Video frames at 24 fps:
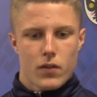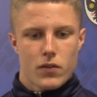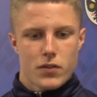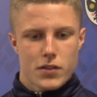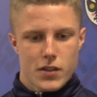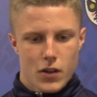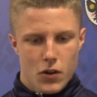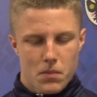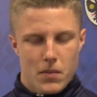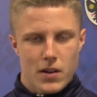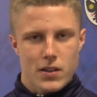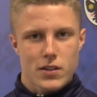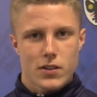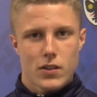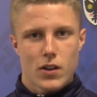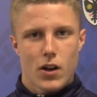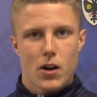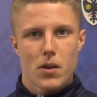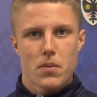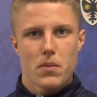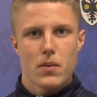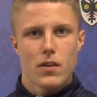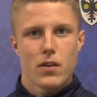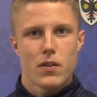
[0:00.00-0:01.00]
obviously on my
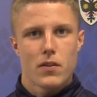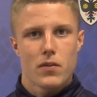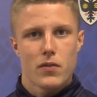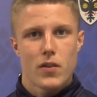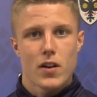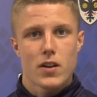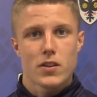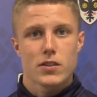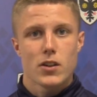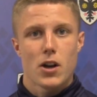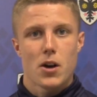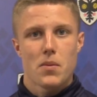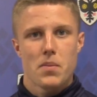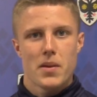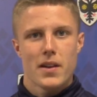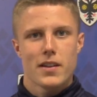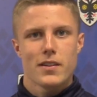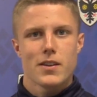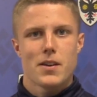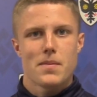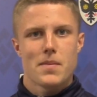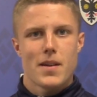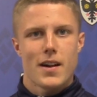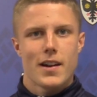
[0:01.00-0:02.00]
first start,
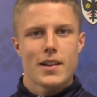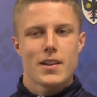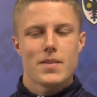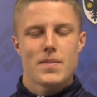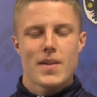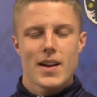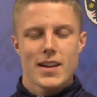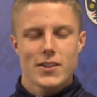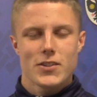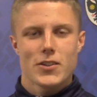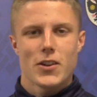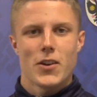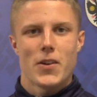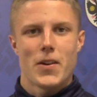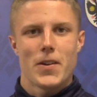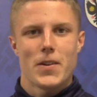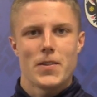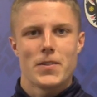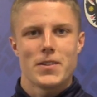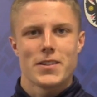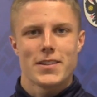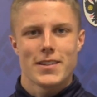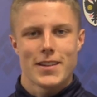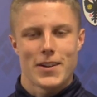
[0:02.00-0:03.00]
picked up man of the match. So I
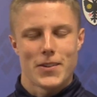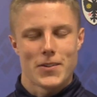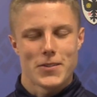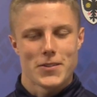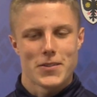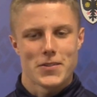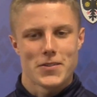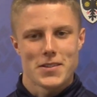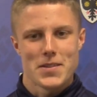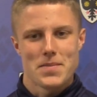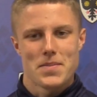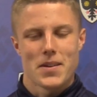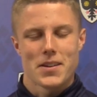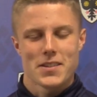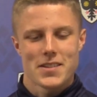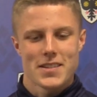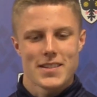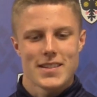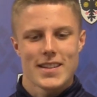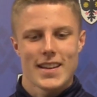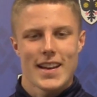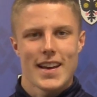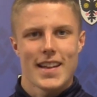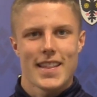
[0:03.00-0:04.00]
was obviously
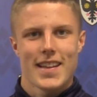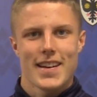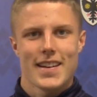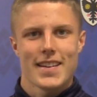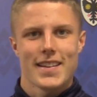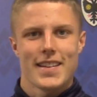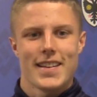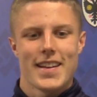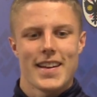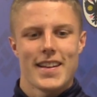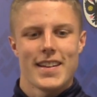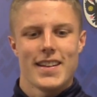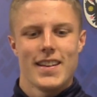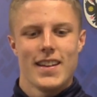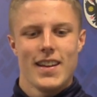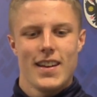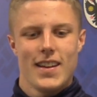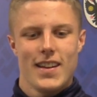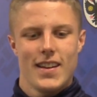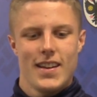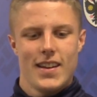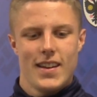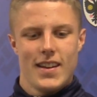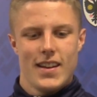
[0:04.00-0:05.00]
buzzing to get that, and
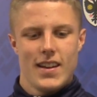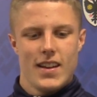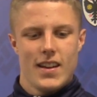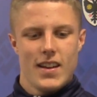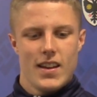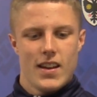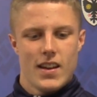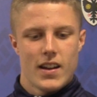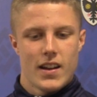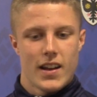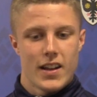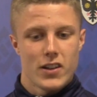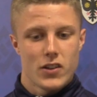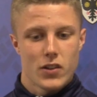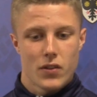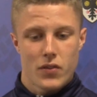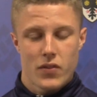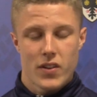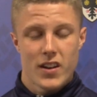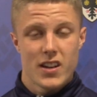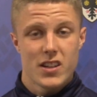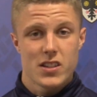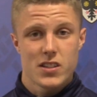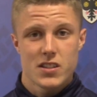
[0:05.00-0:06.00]
then just
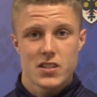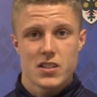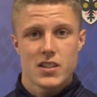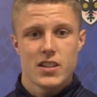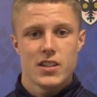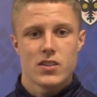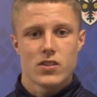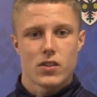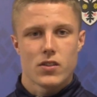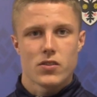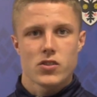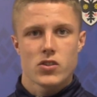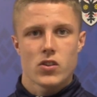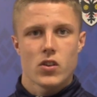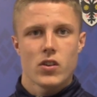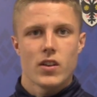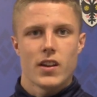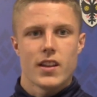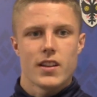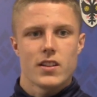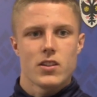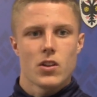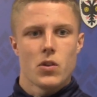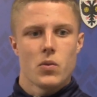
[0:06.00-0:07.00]
finished the season off
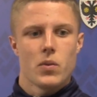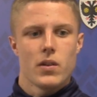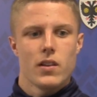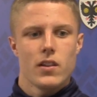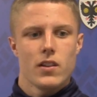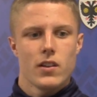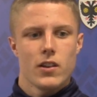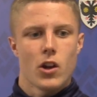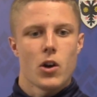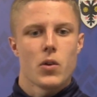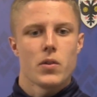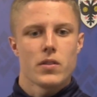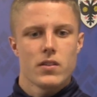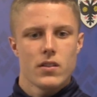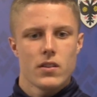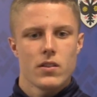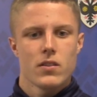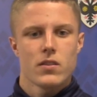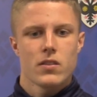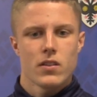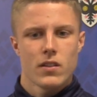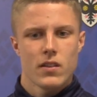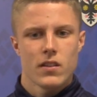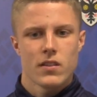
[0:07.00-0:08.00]
strongly. So we, you know,
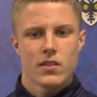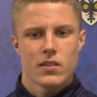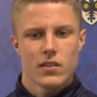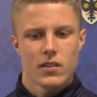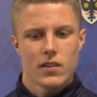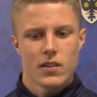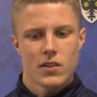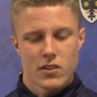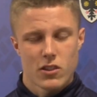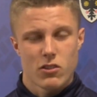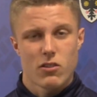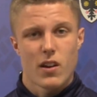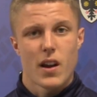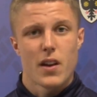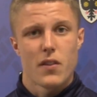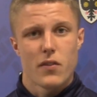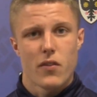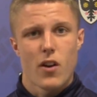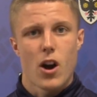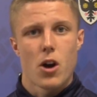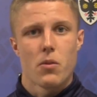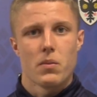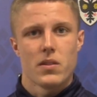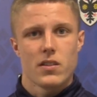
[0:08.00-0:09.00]
it's a great
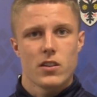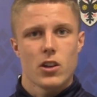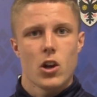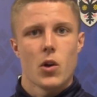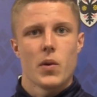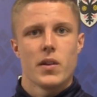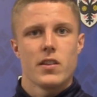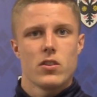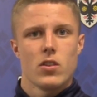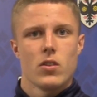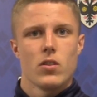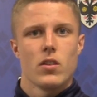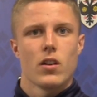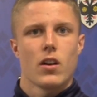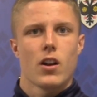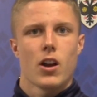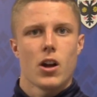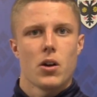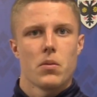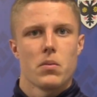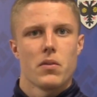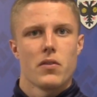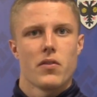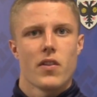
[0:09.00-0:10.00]
environment to go into. The
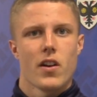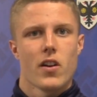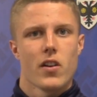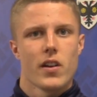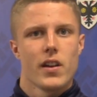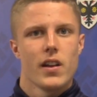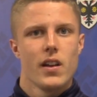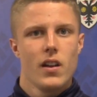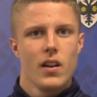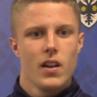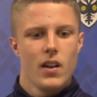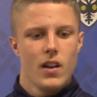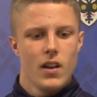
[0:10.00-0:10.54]
club are very,